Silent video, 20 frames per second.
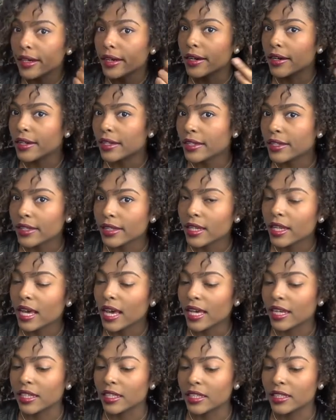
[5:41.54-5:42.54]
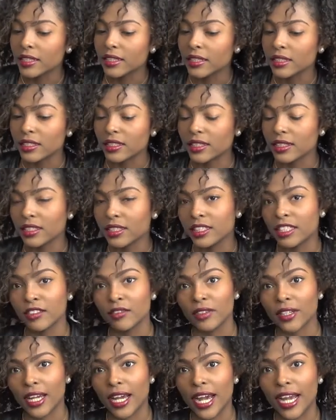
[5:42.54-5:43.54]
on how to get
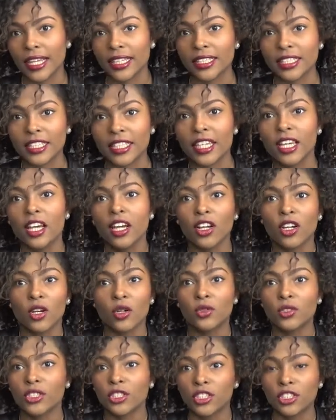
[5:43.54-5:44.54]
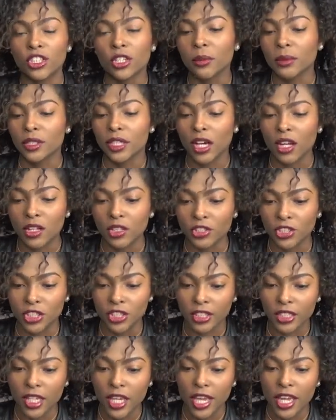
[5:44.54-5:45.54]
rid of acne. Go to your
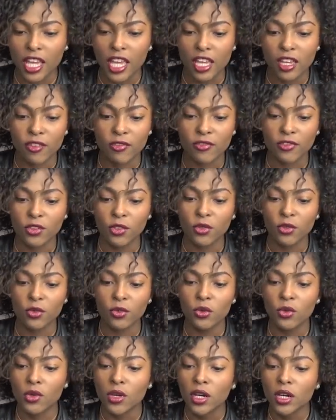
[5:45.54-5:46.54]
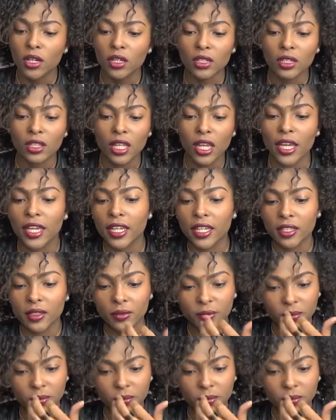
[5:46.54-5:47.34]
dermatologist. If you like,